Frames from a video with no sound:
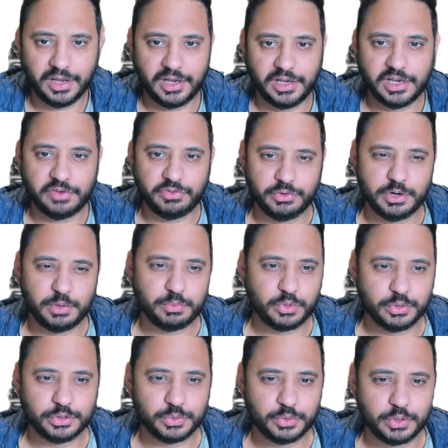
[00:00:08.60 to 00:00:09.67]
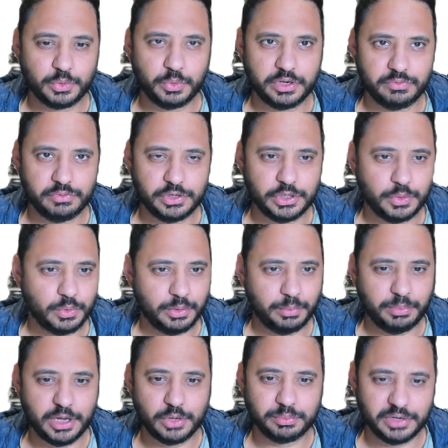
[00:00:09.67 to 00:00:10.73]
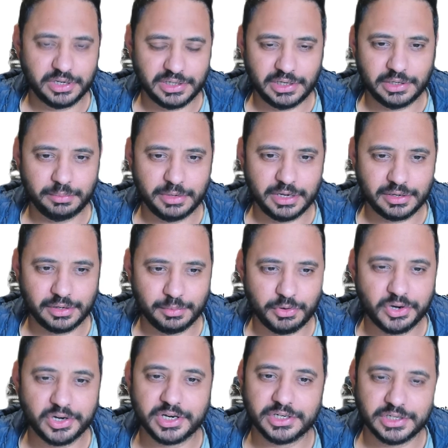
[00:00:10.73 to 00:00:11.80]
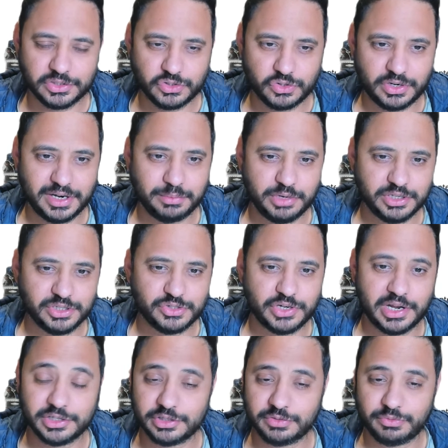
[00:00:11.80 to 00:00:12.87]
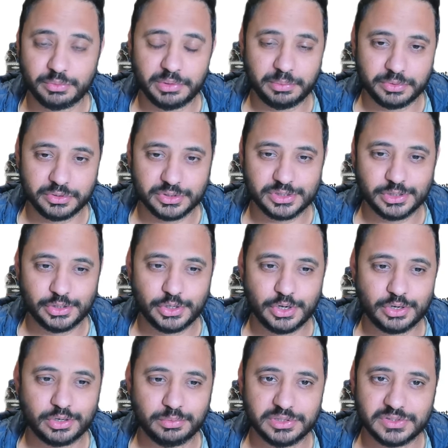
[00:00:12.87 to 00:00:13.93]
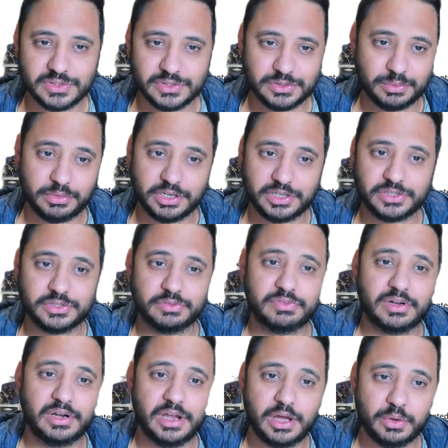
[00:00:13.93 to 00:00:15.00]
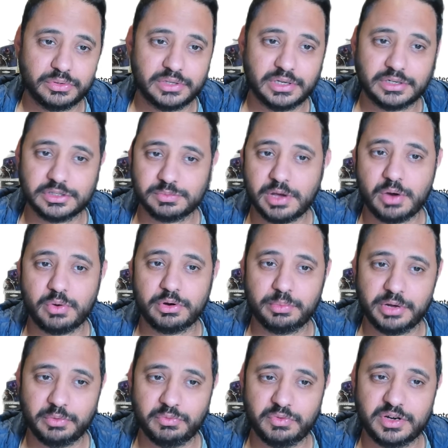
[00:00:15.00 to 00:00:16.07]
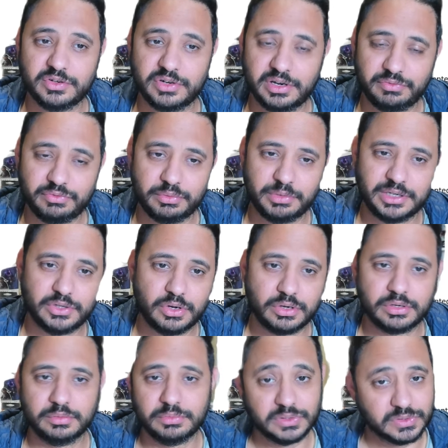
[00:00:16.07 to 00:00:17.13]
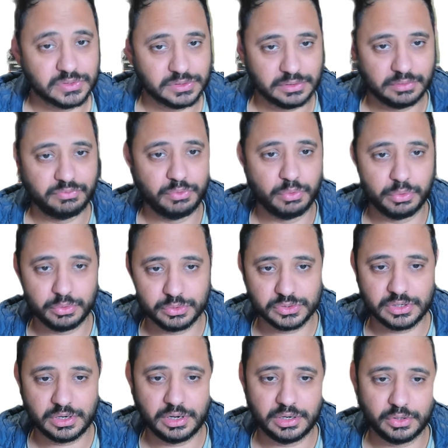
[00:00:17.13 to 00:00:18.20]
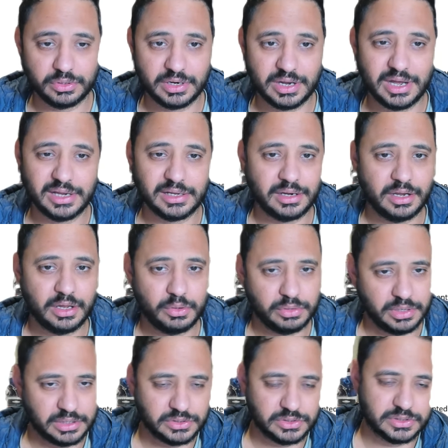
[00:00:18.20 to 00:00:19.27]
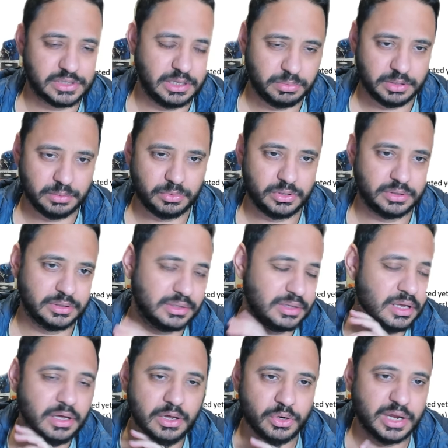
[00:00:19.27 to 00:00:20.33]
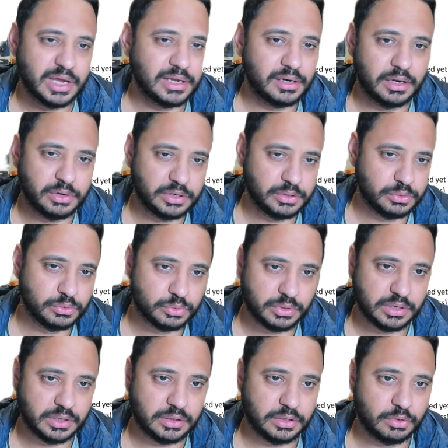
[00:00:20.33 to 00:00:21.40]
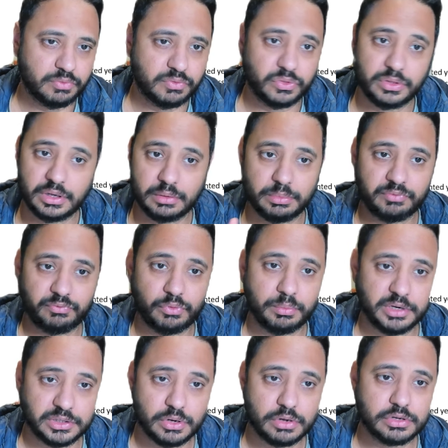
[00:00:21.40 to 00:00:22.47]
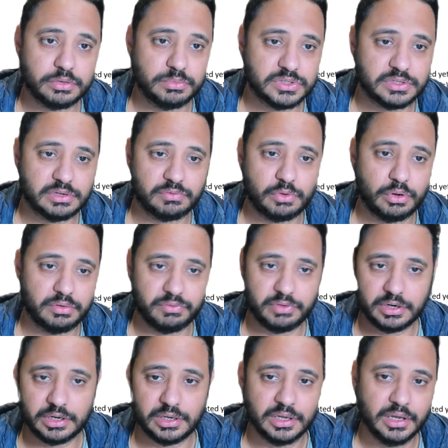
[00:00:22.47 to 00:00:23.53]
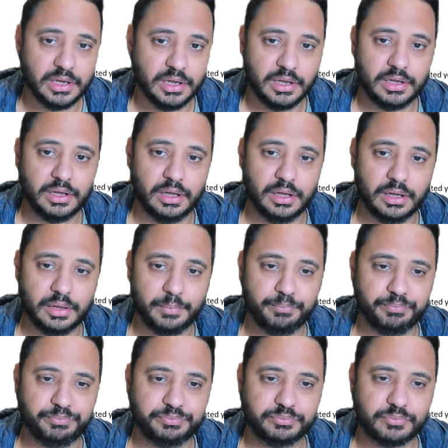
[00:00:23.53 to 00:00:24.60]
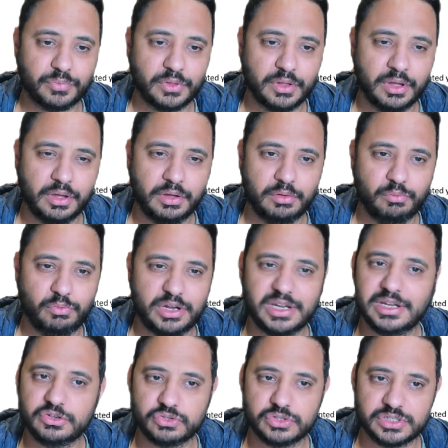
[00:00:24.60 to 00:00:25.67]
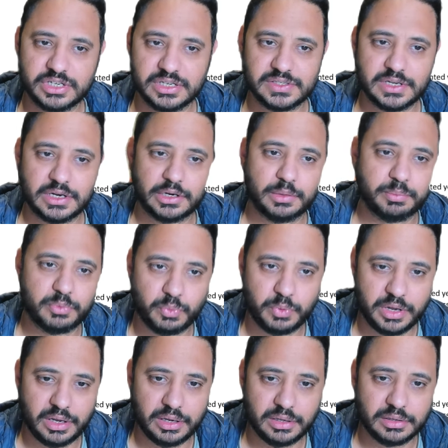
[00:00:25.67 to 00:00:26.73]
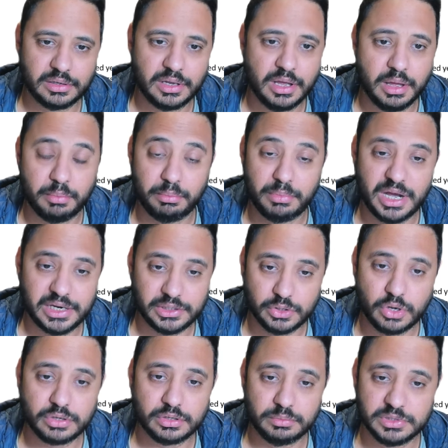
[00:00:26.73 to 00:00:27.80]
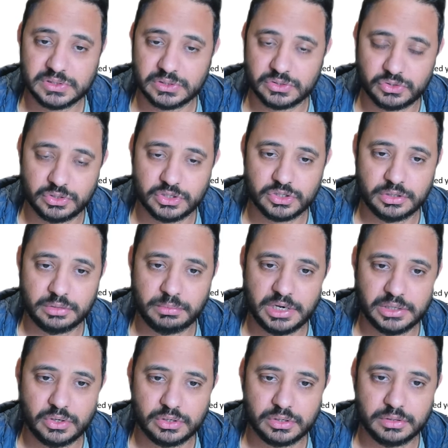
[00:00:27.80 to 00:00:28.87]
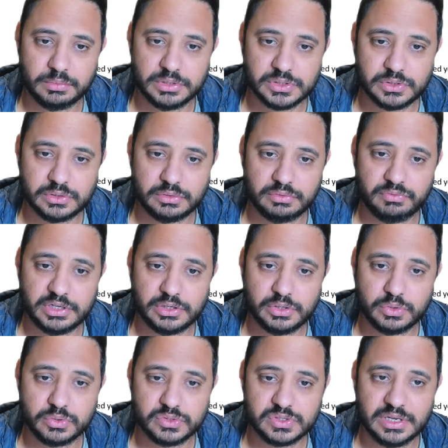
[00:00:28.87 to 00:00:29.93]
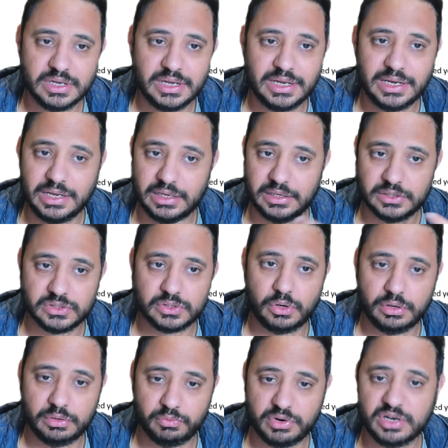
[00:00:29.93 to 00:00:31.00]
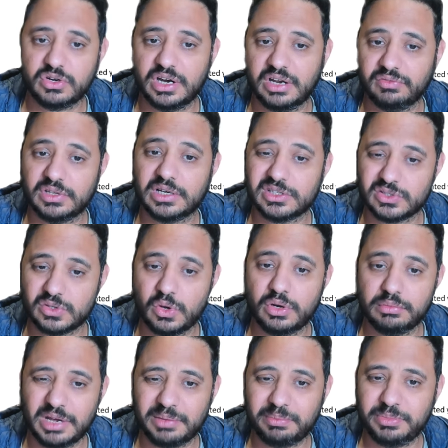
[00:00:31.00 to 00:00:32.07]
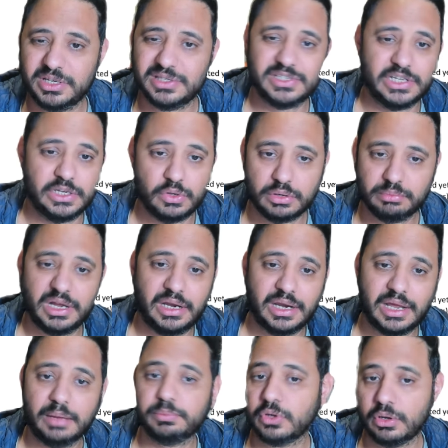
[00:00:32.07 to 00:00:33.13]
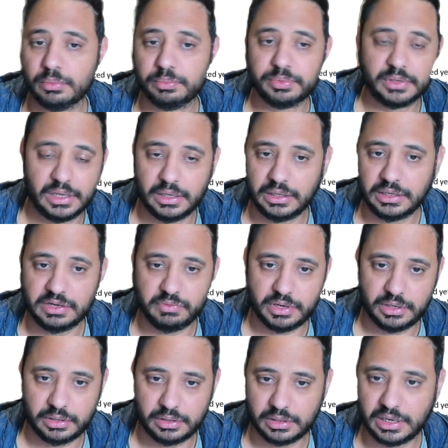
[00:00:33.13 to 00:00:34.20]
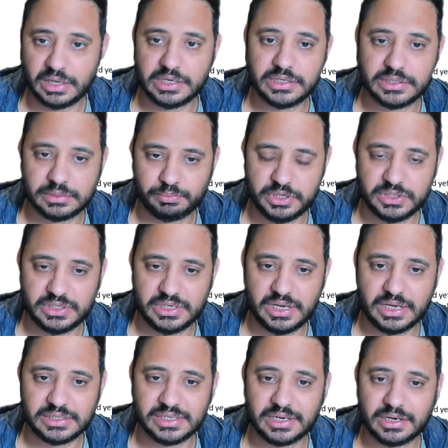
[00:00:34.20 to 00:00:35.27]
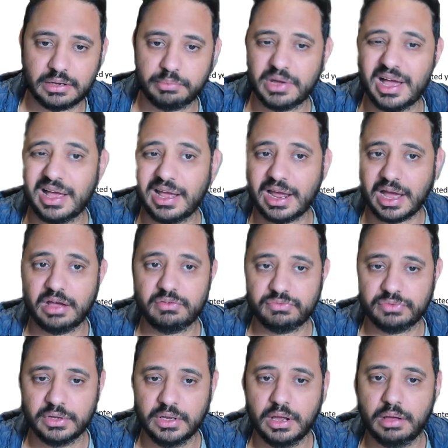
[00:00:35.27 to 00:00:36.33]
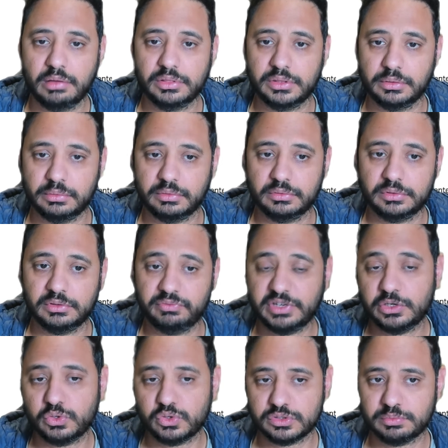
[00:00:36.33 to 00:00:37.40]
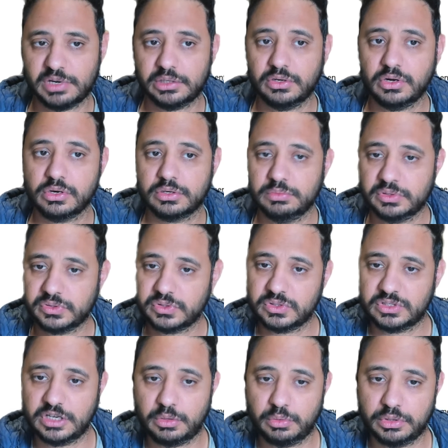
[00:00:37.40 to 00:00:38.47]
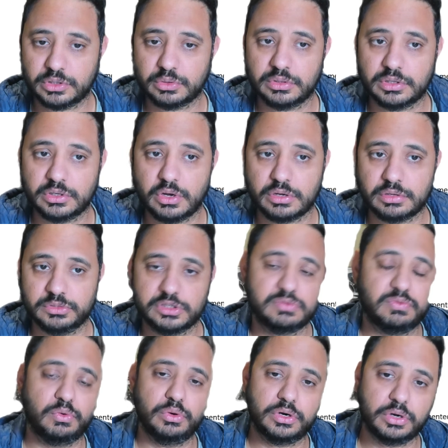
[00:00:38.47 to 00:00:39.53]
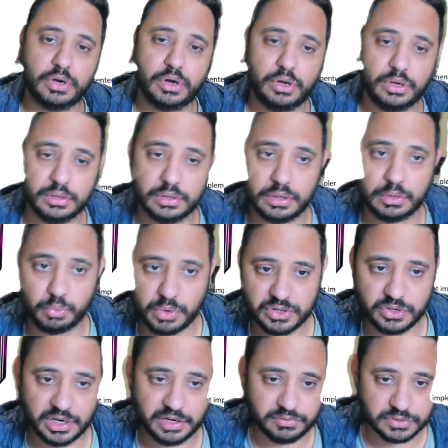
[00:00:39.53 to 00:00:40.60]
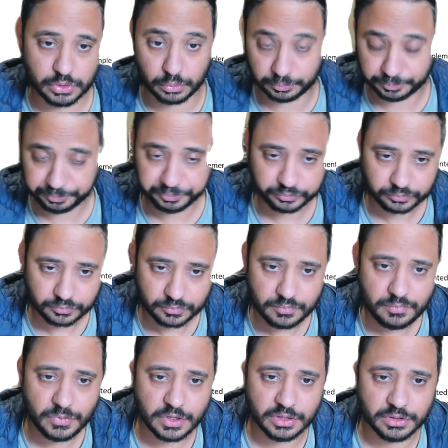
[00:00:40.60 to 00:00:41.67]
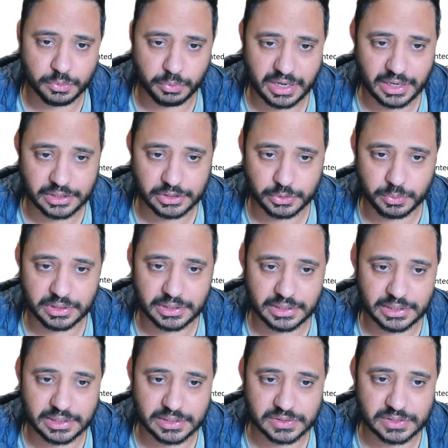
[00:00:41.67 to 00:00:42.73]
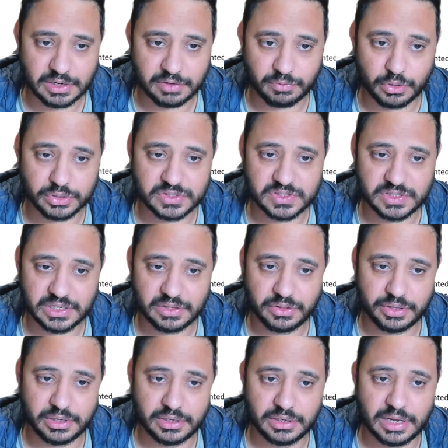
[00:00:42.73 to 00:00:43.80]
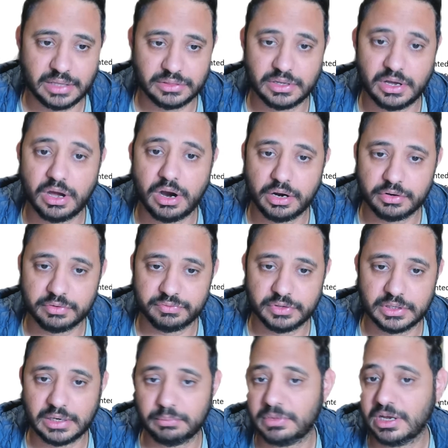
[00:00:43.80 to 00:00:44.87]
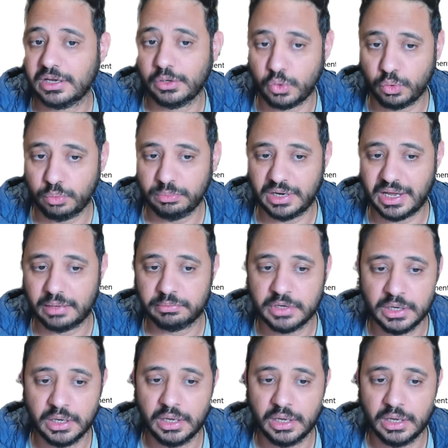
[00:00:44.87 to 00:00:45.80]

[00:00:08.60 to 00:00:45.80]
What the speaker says: Hey everyone, I'm going to do a quick video about my data backup architecture and my strategy for my personal documents. It's a mix of cloud that is powered by OneDrive for my documents. Photos are on iCloud and I just keep them on iCloud. I don't do anything over there. But for my documents, I've got a um, very interesting setup where my documents, the traditional My Documents on Windows, is on OneDrive that is on my PC, on my laptop, anywhere, any PC I set up, I have the Windows My Documents is equal to the documents folder on OneDrive. So the way I do it is I've got Syncthing at the heart of it in my home lab.